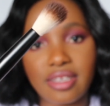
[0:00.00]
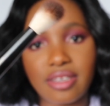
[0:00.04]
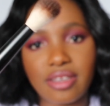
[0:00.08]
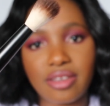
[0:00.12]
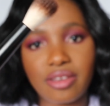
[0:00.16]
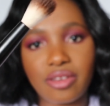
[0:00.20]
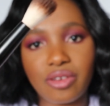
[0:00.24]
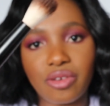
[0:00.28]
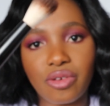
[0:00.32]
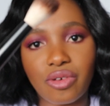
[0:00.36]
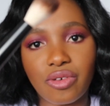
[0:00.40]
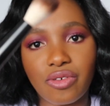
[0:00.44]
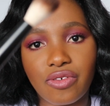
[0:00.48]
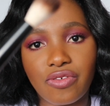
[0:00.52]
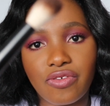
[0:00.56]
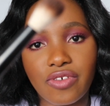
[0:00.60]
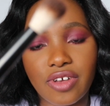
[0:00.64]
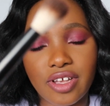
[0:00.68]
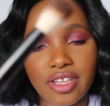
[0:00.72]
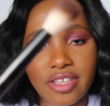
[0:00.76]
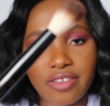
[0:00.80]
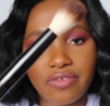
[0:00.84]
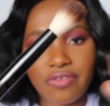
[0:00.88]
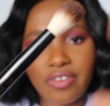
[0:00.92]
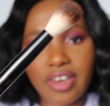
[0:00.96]
you know,
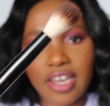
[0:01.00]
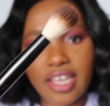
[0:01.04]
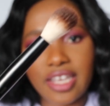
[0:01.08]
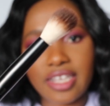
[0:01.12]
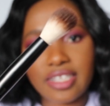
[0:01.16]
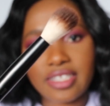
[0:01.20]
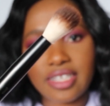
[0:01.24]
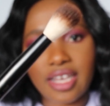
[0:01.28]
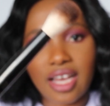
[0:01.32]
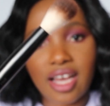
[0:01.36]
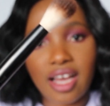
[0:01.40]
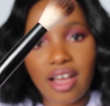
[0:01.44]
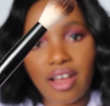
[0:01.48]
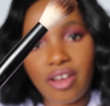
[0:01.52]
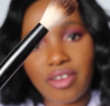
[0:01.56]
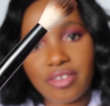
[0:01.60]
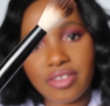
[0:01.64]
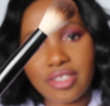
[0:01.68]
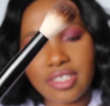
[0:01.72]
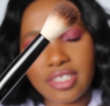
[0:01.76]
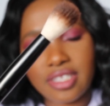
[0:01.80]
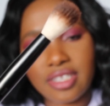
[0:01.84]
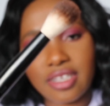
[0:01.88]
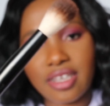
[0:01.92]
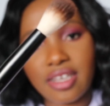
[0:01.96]
it flares
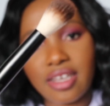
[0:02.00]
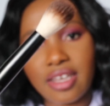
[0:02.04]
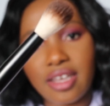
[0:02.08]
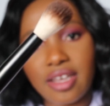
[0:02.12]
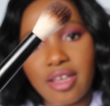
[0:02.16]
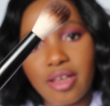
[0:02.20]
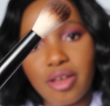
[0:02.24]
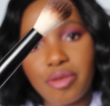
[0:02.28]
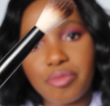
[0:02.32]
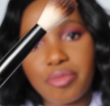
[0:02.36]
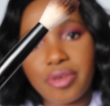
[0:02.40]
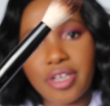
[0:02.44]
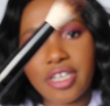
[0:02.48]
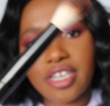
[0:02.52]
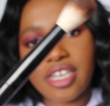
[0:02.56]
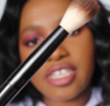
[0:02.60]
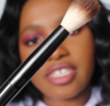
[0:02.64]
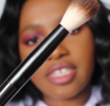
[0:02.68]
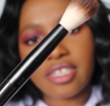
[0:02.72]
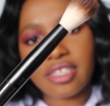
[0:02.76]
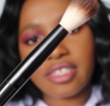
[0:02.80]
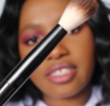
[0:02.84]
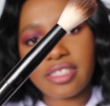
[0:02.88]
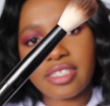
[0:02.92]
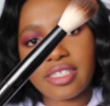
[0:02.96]
out, but it
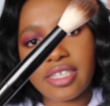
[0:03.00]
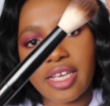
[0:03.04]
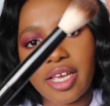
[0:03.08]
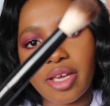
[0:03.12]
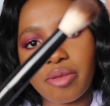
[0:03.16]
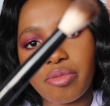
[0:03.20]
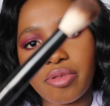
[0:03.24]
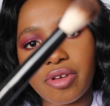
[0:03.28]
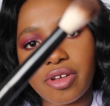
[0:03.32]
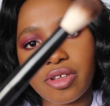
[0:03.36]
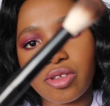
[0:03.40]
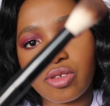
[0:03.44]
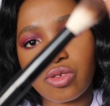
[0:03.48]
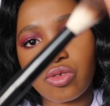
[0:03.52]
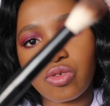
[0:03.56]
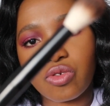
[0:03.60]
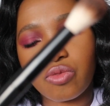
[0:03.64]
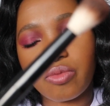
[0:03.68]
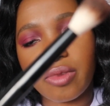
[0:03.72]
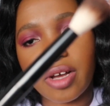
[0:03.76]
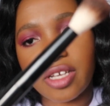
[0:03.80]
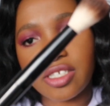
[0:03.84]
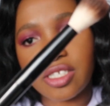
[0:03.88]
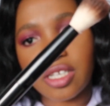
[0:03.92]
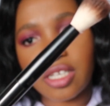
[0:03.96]
doesn't taper
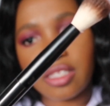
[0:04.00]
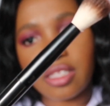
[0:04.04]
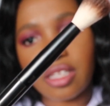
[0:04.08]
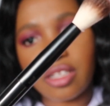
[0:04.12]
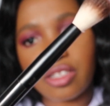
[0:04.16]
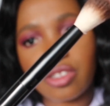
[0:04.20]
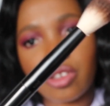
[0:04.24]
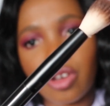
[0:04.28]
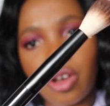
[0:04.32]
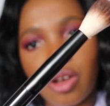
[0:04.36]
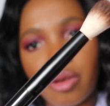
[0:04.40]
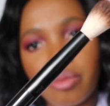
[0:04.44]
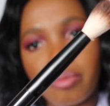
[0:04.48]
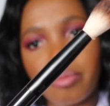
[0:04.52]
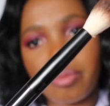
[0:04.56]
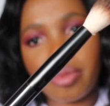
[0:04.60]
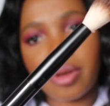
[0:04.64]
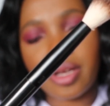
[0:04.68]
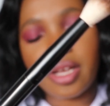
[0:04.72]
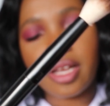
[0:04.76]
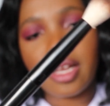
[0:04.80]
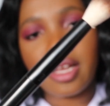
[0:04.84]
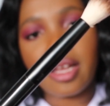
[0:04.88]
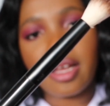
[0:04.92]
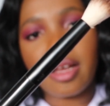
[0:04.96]
too much at the top,
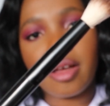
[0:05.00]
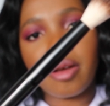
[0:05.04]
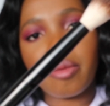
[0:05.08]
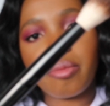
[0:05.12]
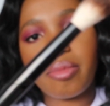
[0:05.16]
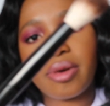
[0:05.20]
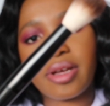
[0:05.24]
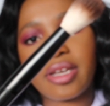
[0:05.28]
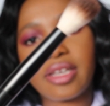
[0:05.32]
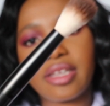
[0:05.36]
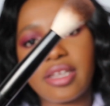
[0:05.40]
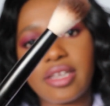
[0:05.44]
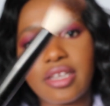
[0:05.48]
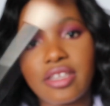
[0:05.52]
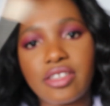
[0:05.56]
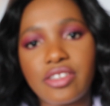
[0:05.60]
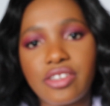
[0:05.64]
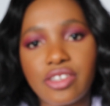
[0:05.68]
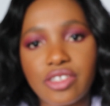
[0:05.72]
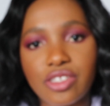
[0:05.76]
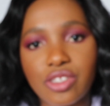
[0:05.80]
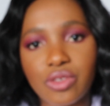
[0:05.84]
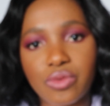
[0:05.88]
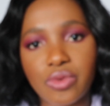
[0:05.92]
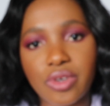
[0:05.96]
but it
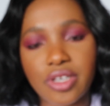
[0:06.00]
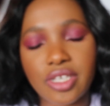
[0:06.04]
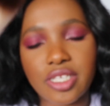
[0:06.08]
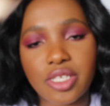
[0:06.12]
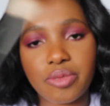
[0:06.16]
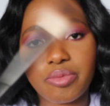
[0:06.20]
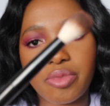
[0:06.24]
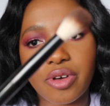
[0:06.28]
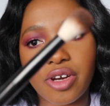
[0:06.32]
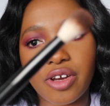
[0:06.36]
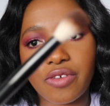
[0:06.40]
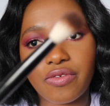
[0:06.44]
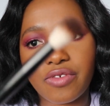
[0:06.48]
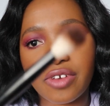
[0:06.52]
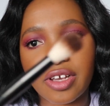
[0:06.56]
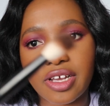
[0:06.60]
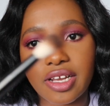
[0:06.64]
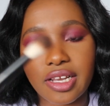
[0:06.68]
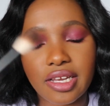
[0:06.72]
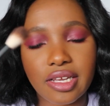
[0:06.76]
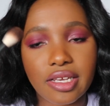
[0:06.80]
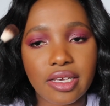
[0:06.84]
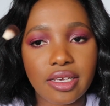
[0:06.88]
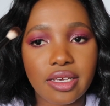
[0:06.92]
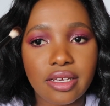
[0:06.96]
just works
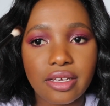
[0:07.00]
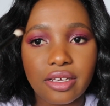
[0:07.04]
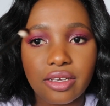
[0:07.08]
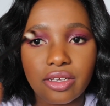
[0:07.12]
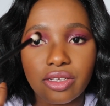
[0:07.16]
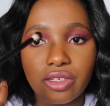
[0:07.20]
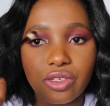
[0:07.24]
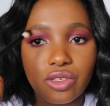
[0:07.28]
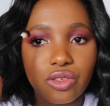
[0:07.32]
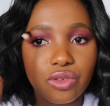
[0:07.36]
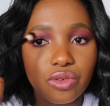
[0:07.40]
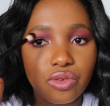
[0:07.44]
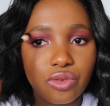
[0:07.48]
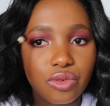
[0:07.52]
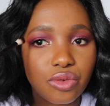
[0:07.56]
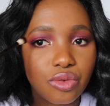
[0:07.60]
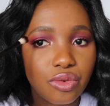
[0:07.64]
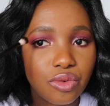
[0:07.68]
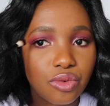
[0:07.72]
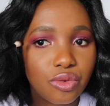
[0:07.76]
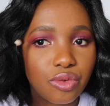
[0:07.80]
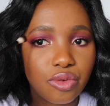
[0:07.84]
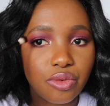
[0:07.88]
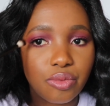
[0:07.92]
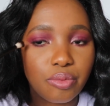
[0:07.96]
perfectly
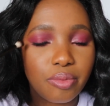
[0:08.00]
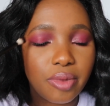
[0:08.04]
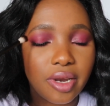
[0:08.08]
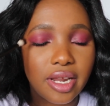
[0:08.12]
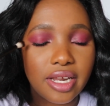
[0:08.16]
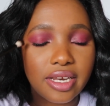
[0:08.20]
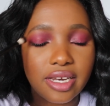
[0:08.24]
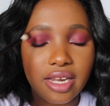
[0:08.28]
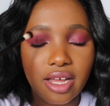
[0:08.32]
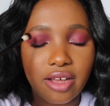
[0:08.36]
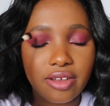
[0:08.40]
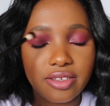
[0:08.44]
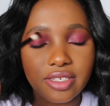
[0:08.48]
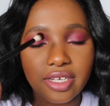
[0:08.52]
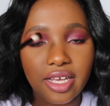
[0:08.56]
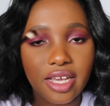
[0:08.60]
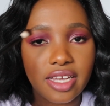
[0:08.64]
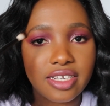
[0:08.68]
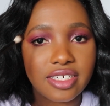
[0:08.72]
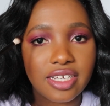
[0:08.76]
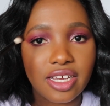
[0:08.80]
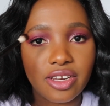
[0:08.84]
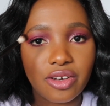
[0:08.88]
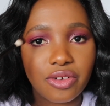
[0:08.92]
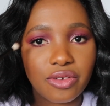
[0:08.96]
to blend out
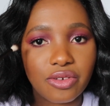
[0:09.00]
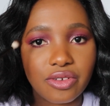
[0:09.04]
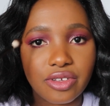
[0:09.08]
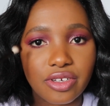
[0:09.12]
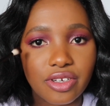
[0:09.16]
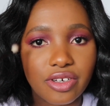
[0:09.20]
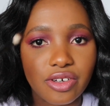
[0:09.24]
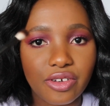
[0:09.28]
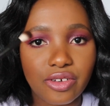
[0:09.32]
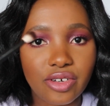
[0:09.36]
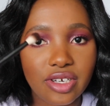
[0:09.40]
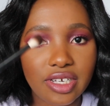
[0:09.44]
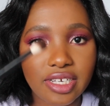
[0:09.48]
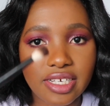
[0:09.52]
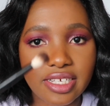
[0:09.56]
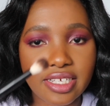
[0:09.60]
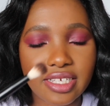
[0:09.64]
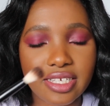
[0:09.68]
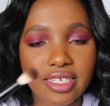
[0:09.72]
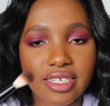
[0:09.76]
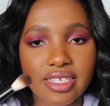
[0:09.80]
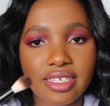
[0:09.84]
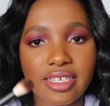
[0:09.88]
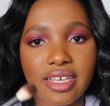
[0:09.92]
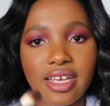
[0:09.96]
eyeshadow in the
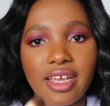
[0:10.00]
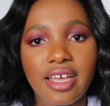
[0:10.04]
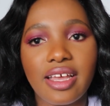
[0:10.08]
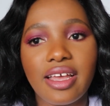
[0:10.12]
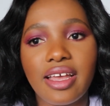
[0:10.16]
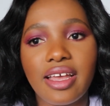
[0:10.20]
crease